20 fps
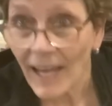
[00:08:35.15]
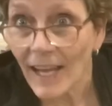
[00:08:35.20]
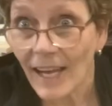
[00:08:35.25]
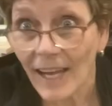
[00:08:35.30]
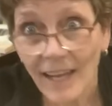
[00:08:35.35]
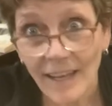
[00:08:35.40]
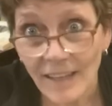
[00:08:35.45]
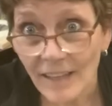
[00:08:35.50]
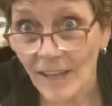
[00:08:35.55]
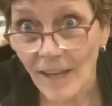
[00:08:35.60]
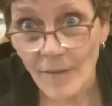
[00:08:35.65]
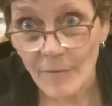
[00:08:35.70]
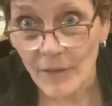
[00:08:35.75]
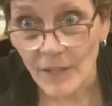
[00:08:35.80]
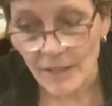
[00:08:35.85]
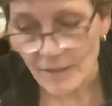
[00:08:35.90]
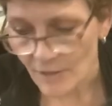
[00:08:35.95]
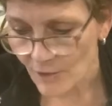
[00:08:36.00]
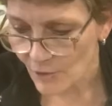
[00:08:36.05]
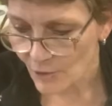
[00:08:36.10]
I love
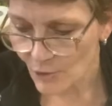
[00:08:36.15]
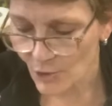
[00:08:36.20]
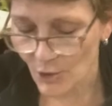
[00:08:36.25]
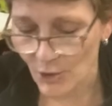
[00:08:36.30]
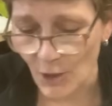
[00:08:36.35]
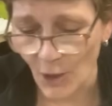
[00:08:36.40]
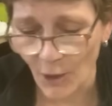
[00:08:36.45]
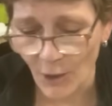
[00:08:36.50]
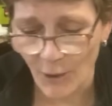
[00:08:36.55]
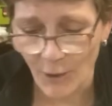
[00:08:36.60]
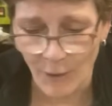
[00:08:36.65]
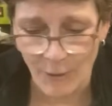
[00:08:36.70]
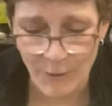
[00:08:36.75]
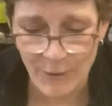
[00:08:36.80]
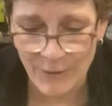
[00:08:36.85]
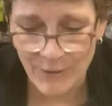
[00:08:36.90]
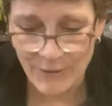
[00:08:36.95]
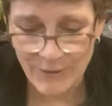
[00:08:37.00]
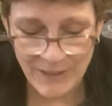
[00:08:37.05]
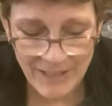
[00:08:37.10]
it.
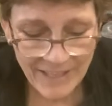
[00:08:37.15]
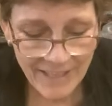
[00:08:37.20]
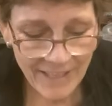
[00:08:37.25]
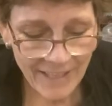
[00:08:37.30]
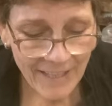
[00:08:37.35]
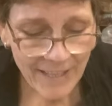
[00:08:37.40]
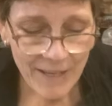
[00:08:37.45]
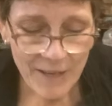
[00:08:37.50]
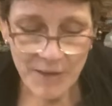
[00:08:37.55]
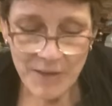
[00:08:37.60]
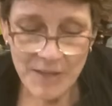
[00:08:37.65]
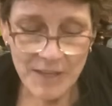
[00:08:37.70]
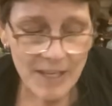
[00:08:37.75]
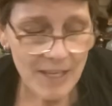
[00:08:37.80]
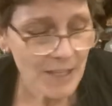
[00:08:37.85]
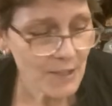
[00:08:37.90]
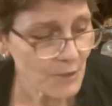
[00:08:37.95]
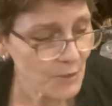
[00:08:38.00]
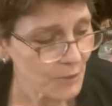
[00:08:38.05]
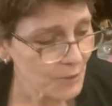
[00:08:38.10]
So
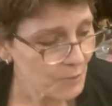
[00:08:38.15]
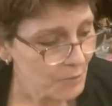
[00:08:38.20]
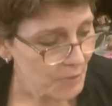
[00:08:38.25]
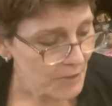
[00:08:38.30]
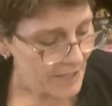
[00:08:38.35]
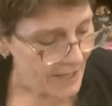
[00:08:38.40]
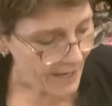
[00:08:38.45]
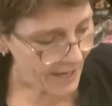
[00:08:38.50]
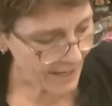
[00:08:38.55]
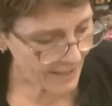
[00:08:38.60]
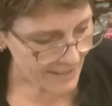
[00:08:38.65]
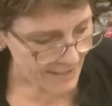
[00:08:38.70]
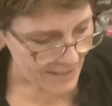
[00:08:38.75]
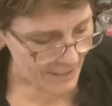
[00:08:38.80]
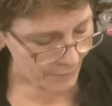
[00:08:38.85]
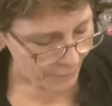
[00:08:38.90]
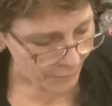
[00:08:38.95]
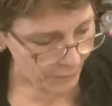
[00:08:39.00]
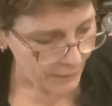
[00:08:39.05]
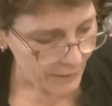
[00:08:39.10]
it's going to react
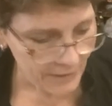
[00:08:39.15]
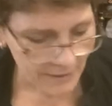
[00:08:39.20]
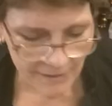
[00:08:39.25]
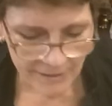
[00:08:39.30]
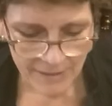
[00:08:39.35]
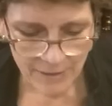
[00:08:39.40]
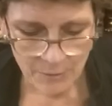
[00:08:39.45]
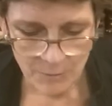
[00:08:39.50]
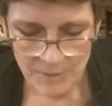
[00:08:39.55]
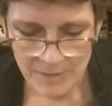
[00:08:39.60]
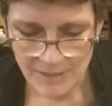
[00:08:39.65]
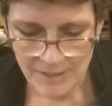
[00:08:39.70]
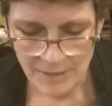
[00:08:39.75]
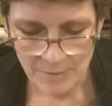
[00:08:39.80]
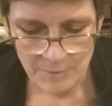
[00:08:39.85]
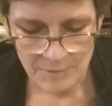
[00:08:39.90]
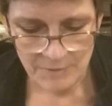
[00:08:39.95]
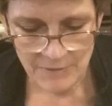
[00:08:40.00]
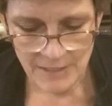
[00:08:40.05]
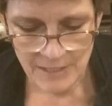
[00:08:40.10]
differently with
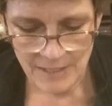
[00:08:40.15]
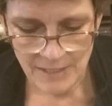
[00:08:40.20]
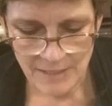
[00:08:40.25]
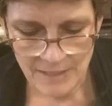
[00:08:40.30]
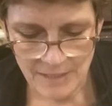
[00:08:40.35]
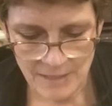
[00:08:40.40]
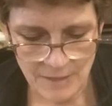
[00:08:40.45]
some of these.